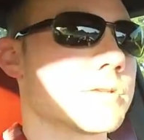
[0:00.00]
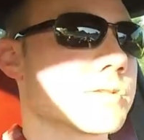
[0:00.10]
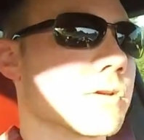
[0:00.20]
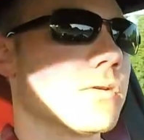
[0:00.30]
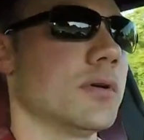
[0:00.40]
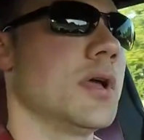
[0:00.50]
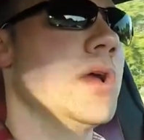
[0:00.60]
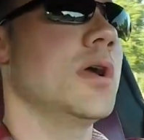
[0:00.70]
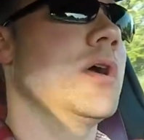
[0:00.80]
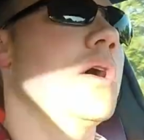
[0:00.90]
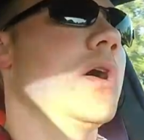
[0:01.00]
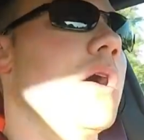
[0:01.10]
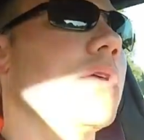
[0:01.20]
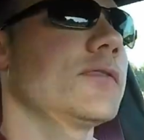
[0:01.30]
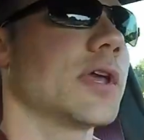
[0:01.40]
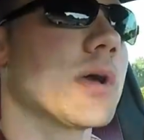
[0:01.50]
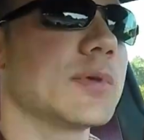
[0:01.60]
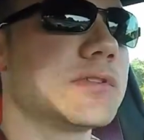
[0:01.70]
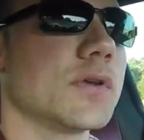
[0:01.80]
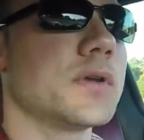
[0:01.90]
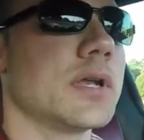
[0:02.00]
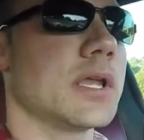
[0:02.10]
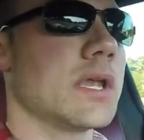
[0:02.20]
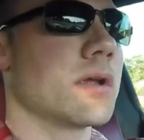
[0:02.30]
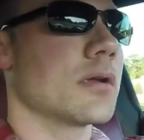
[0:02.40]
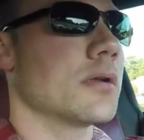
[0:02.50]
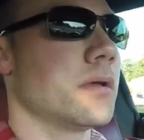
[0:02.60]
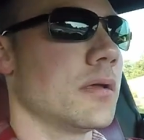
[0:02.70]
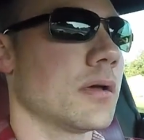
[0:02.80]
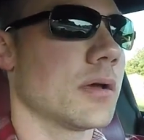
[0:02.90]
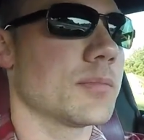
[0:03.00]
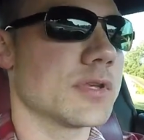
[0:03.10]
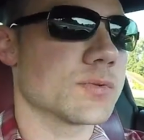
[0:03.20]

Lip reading: So hopefully I'll be tuning it here this